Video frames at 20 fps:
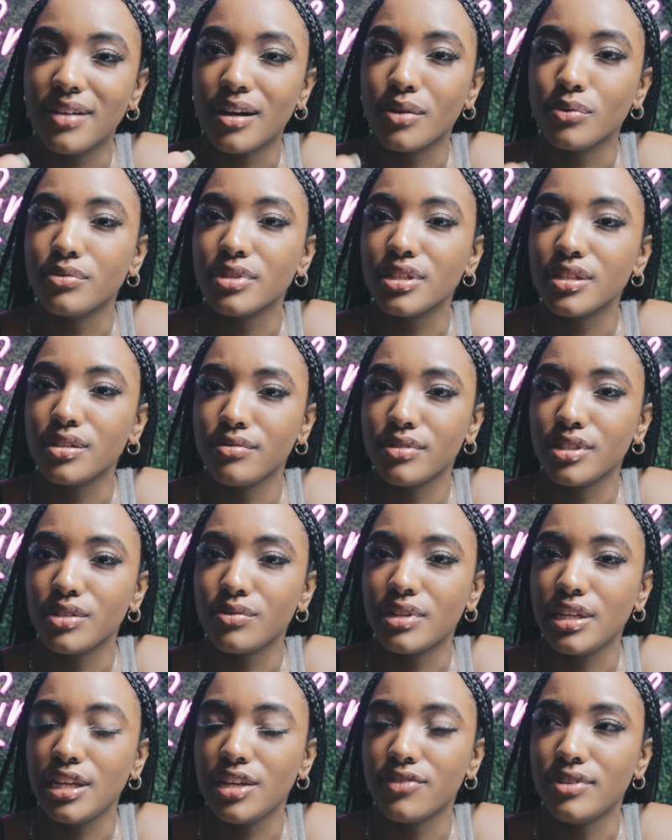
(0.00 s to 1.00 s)
I really
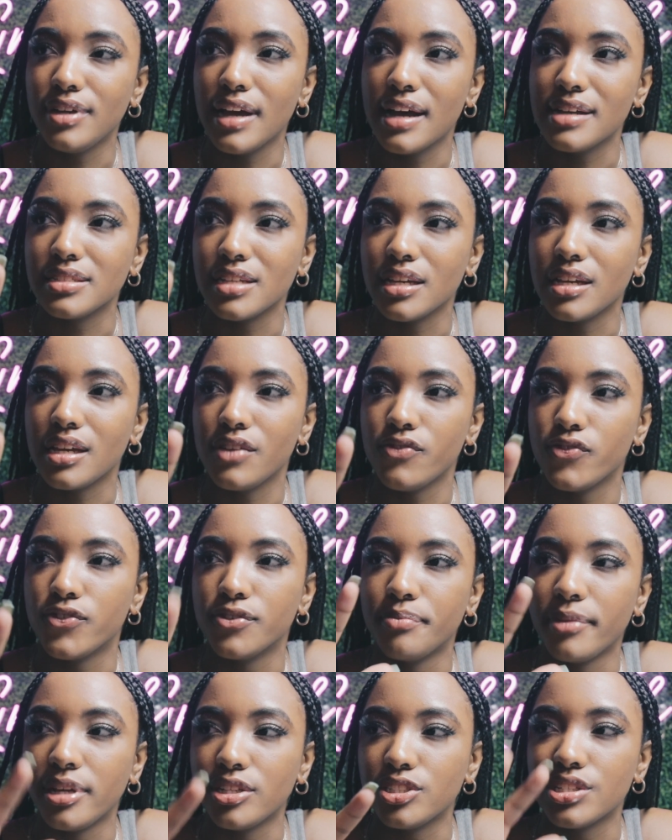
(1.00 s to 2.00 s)
want to give you guys like
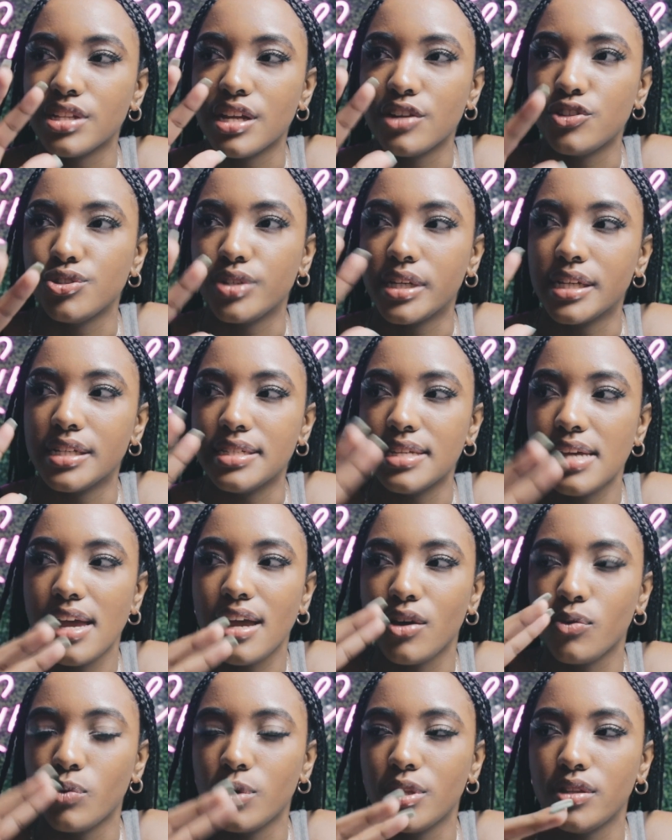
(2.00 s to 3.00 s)
information that you can
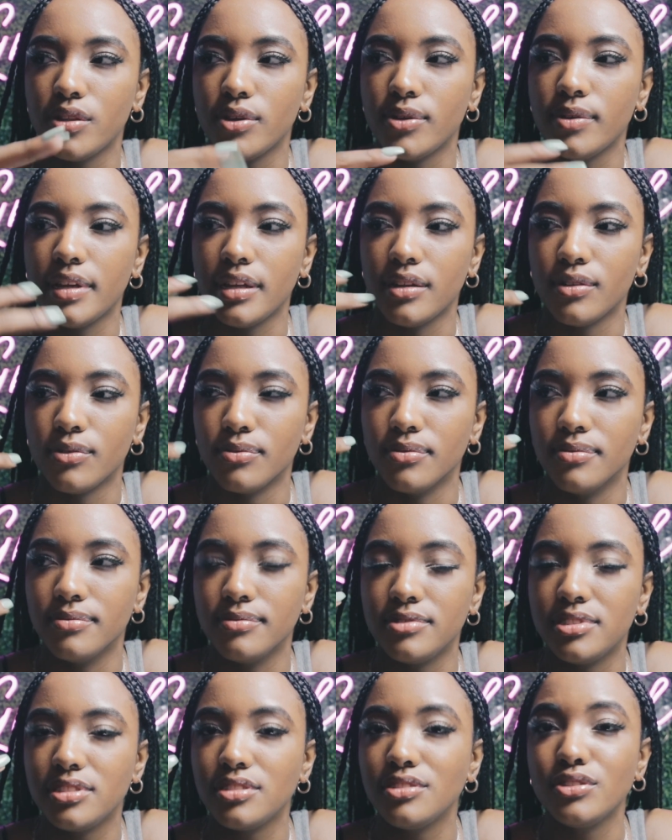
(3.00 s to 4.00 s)
take with you
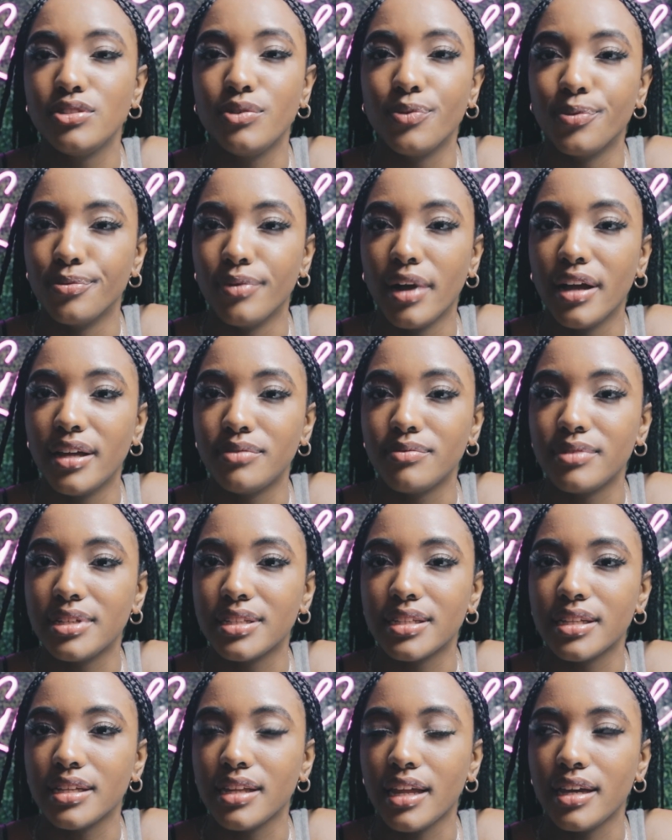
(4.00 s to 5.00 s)
and run
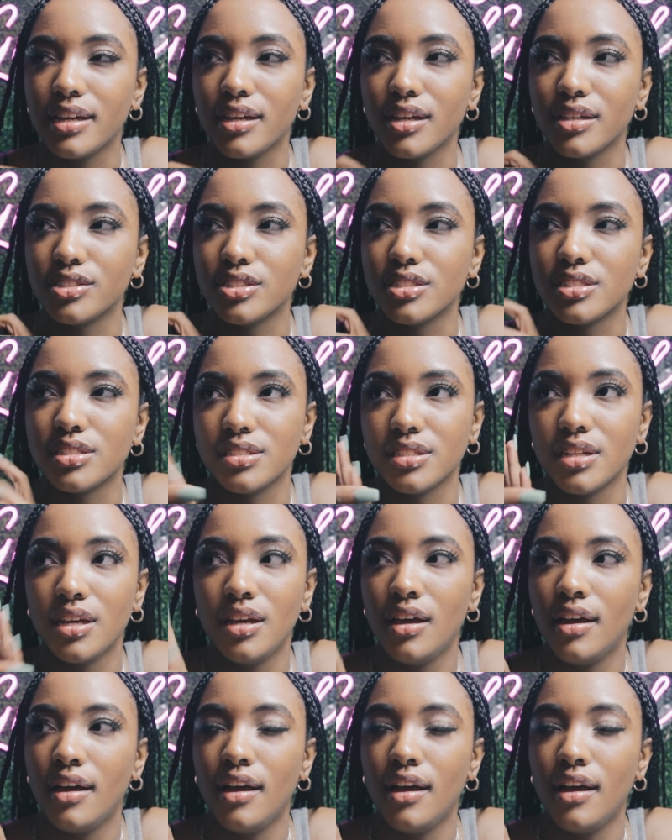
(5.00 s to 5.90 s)
with it, like just